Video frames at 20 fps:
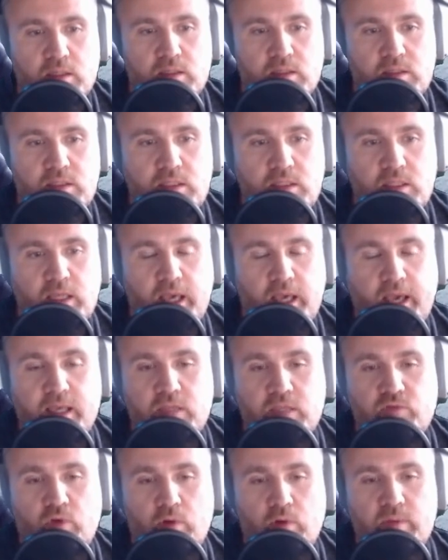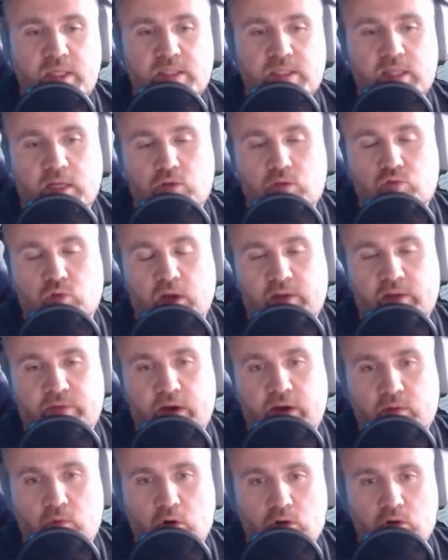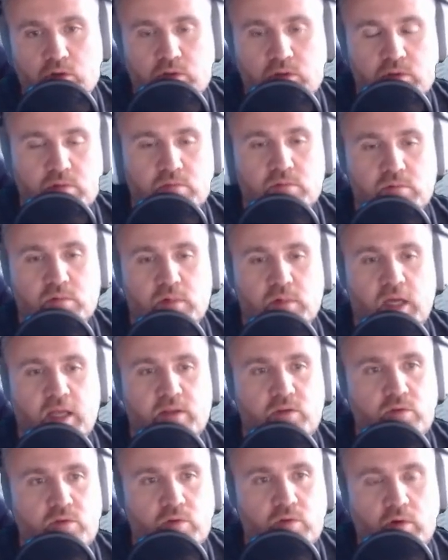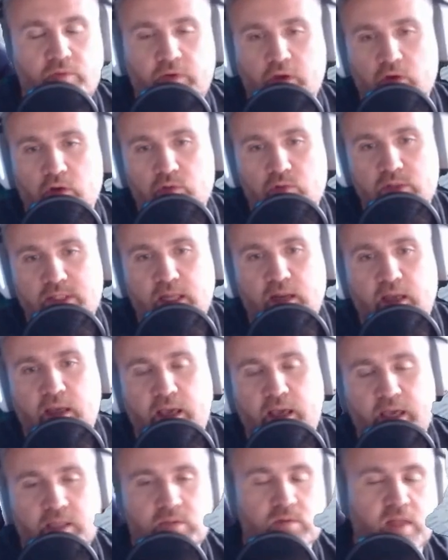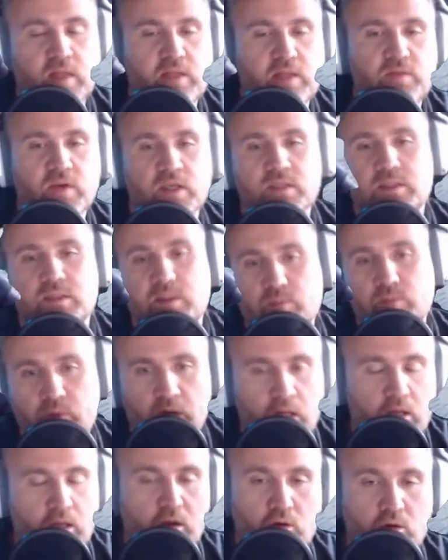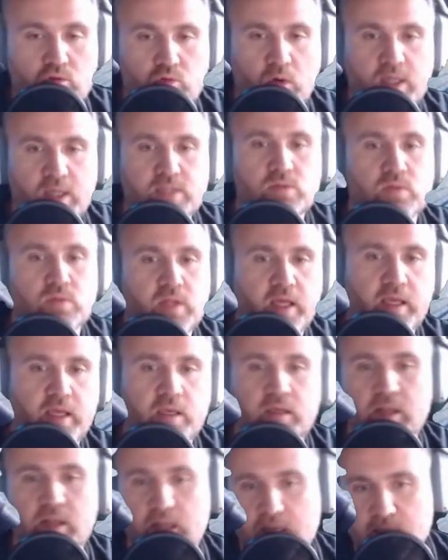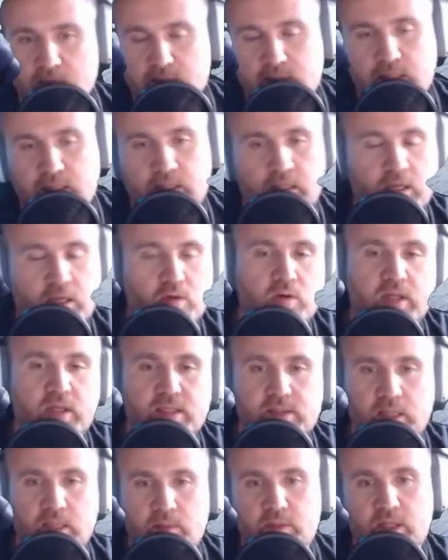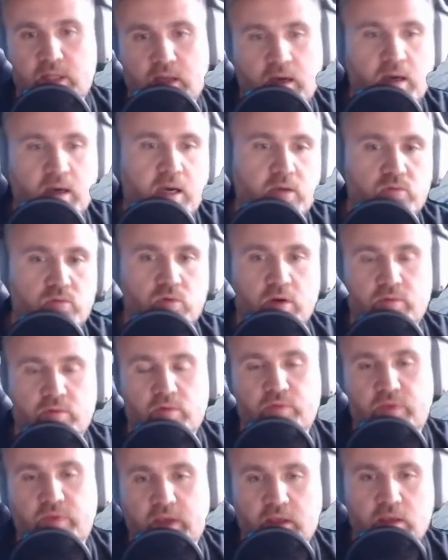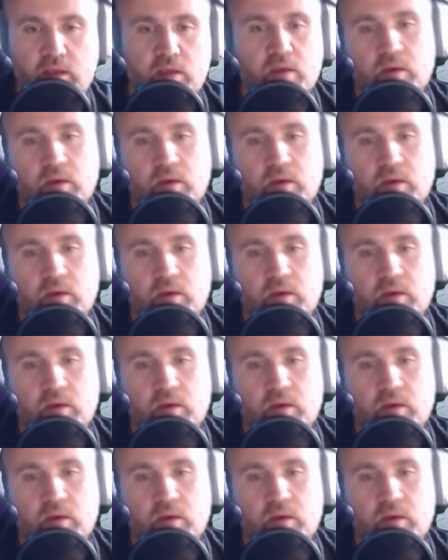T8 for me is like 12 hours at, you know, Fire Crystal 8, so that's very simple. I log twice a day, like I said, I collect stamina, I do everything,